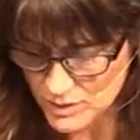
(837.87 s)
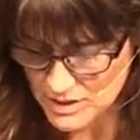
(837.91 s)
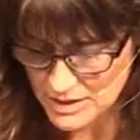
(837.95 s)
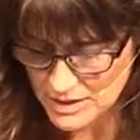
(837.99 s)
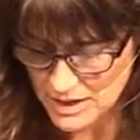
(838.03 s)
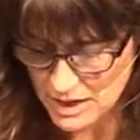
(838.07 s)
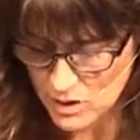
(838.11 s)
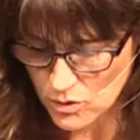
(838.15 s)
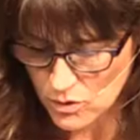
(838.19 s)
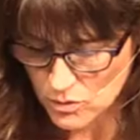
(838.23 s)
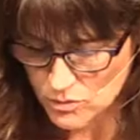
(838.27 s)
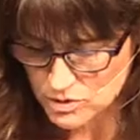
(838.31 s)

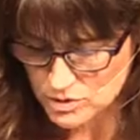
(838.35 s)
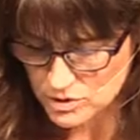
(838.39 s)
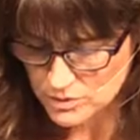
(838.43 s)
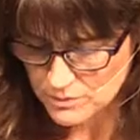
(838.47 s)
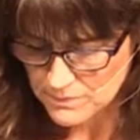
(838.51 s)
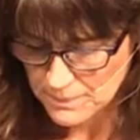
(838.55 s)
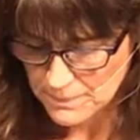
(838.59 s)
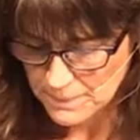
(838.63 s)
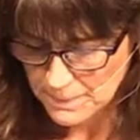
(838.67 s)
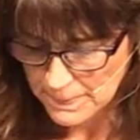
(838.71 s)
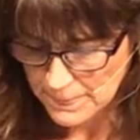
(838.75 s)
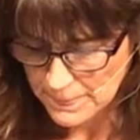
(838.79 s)
went out
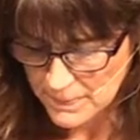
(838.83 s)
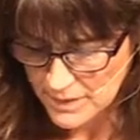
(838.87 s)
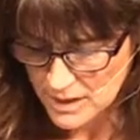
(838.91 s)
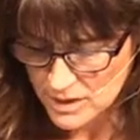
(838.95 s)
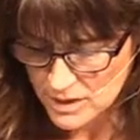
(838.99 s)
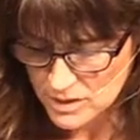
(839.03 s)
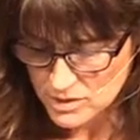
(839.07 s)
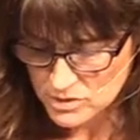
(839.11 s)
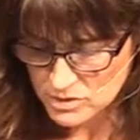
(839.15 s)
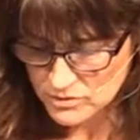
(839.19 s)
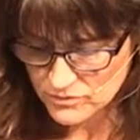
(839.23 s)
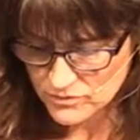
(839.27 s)

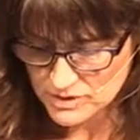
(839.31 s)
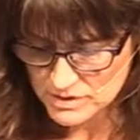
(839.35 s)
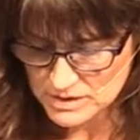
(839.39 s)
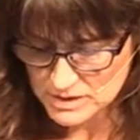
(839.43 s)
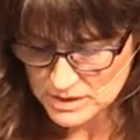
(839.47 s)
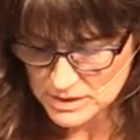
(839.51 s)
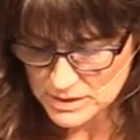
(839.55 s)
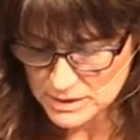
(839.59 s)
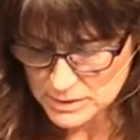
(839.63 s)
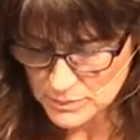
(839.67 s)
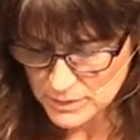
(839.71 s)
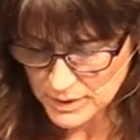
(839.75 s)
to
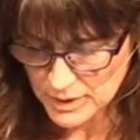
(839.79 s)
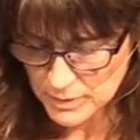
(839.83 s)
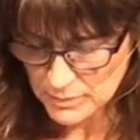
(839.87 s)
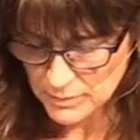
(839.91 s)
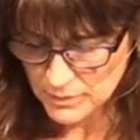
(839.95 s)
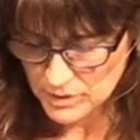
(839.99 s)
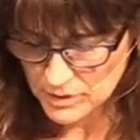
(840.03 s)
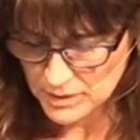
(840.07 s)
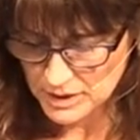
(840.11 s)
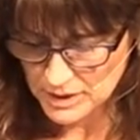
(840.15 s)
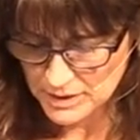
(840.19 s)
visit his people